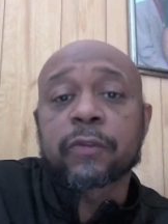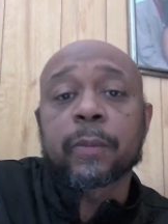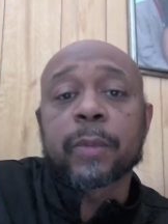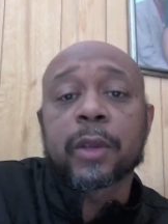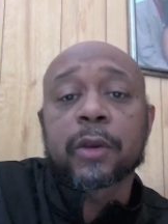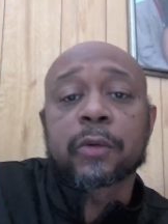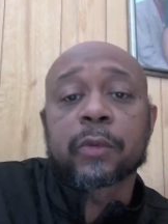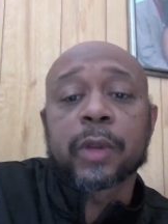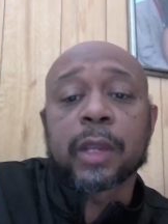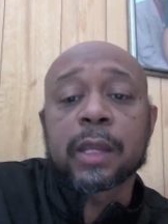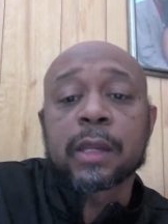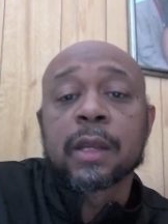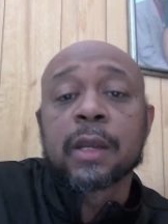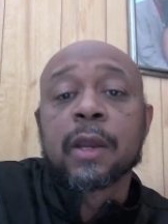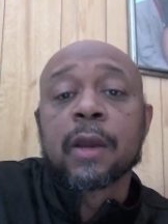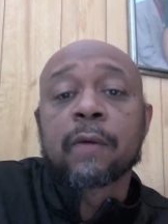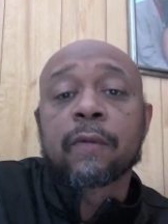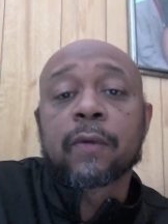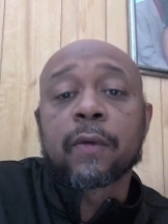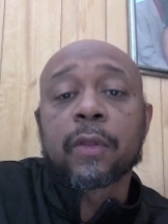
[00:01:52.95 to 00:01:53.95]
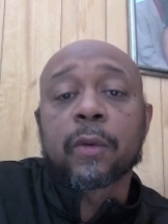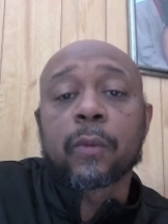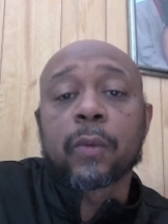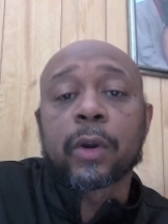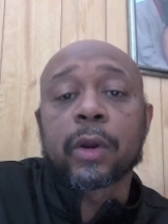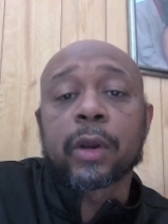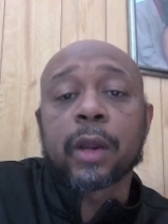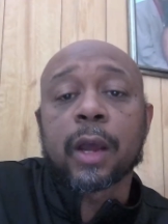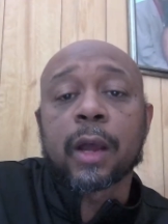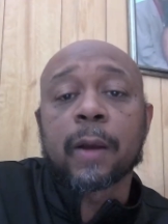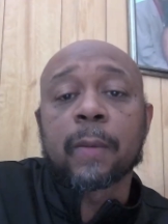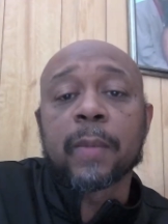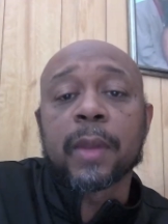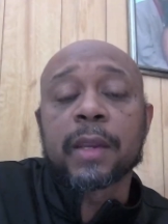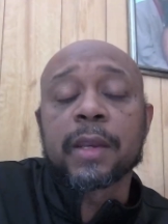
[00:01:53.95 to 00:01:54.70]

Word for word: from the Greek for the word um,